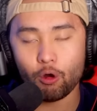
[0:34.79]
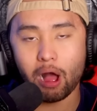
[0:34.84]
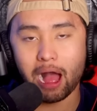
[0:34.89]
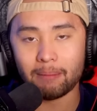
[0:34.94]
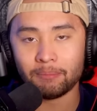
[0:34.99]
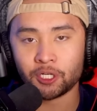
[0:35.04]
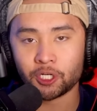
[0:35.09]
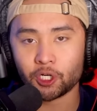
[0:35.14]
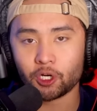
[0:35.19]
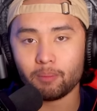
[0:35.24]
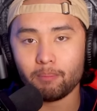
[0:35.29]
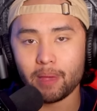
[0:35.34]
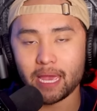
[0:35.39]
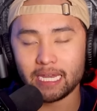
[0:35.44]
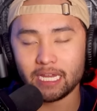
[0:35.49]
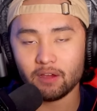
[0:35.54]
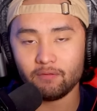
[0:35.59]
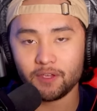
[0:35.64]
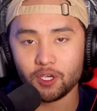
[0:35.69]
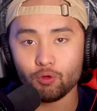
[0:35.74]
I'm sure
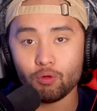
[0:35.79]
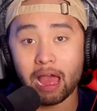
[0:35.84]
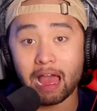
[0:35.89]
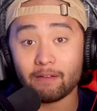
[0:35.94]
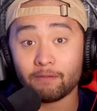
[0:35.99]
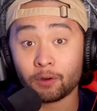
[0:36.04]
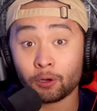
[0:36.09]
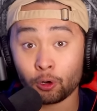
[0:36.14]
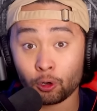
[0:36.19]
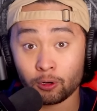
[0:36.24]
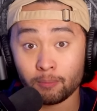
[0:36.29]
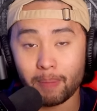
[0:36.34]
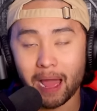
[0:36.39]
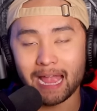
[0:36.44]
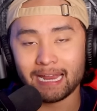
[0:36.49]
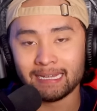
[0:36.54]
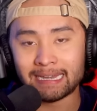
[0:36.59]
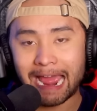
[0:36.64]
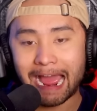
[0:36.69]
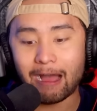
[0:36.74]
many of you have heard by
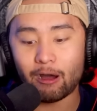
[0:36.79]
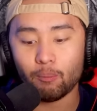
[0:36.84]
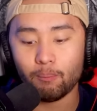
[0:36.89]
now,